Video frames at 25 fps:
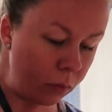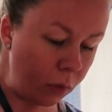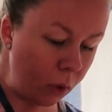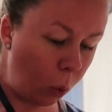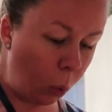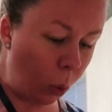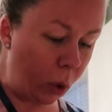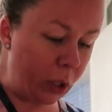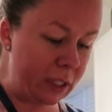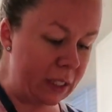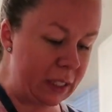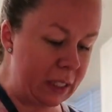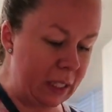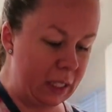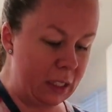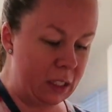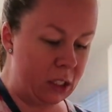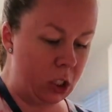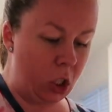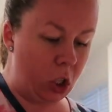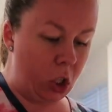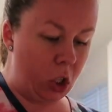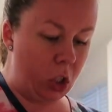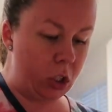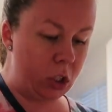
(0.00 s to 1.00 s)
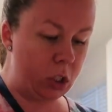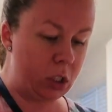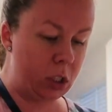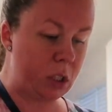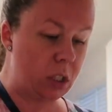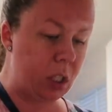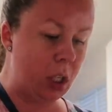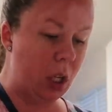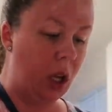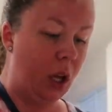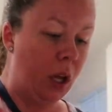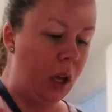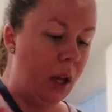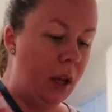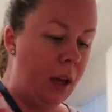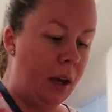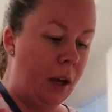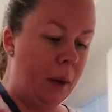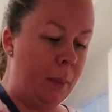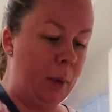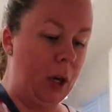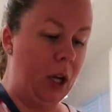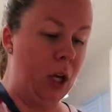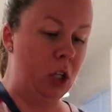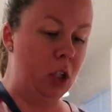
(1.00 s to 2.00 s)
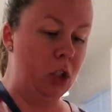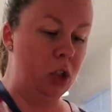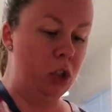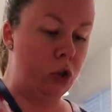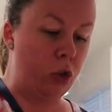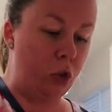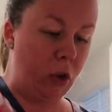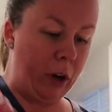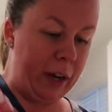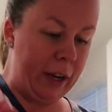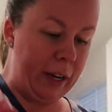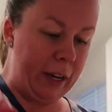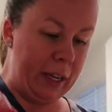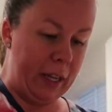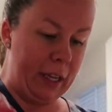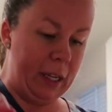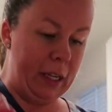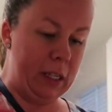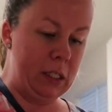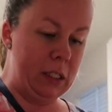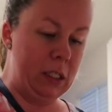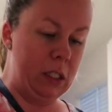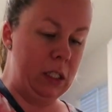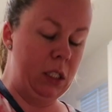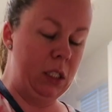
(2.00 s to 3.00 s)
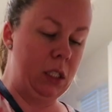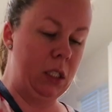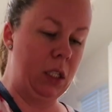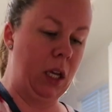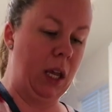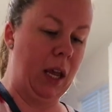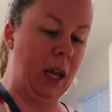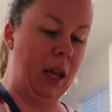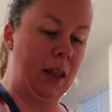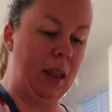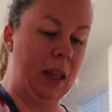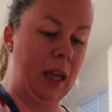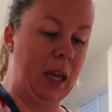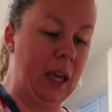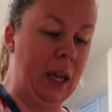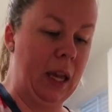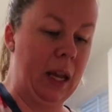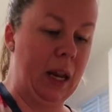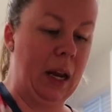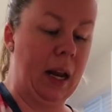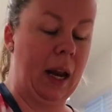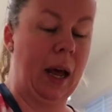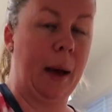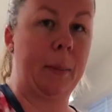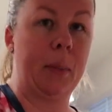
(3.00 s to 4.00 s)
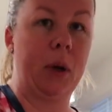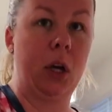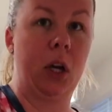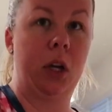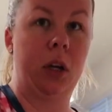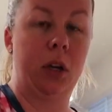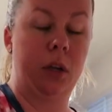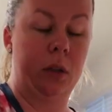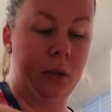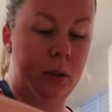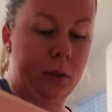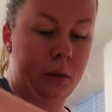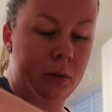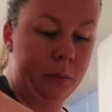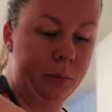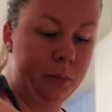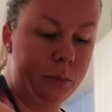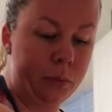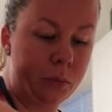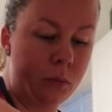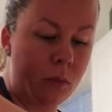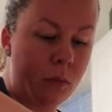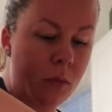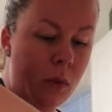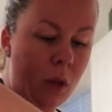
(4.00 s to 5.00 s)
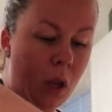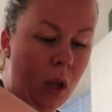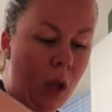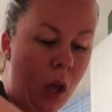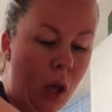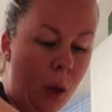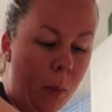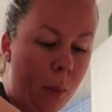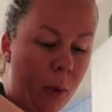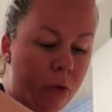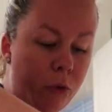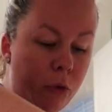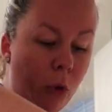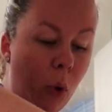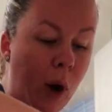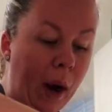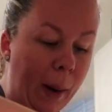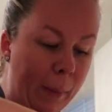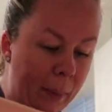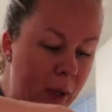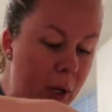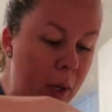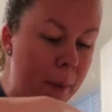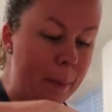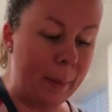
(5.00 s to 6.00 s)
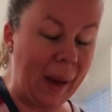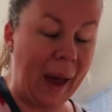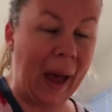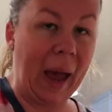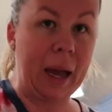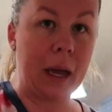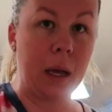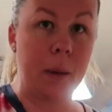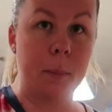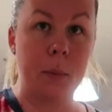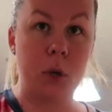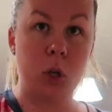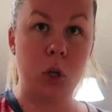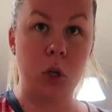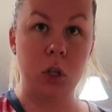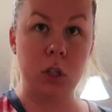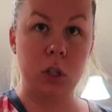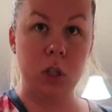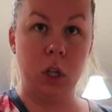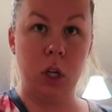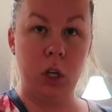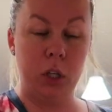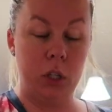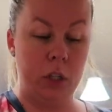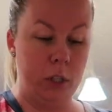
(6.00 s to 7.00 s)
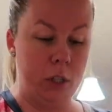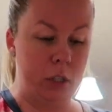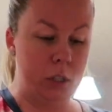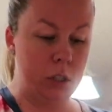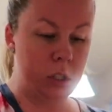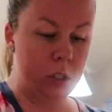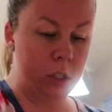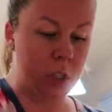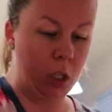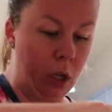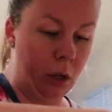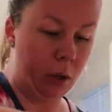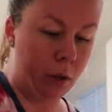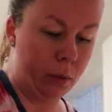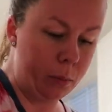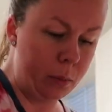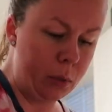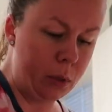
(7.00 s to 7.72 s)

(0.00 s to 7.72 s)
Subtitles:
Once this cooks, I'm gonna drain it. And then I'm gonna, before I put it back, I'm gonna cook the onions some.